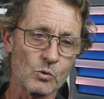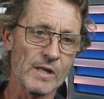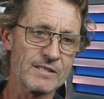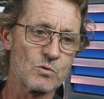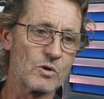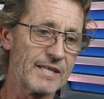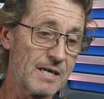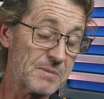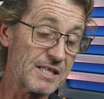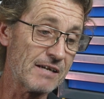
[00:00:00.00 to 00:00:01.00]
all that sorted
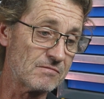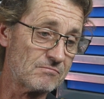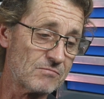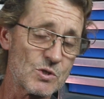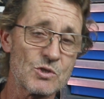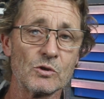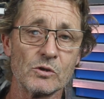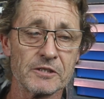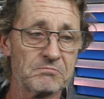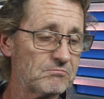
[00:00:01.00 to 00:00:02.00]
out, but that was still
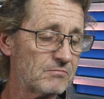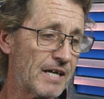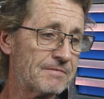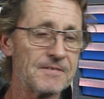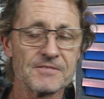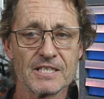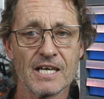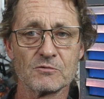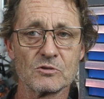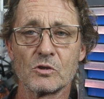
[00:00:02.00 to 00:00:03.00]
a
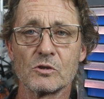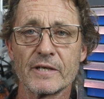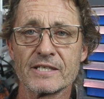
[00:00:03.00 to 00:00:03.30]
$1,500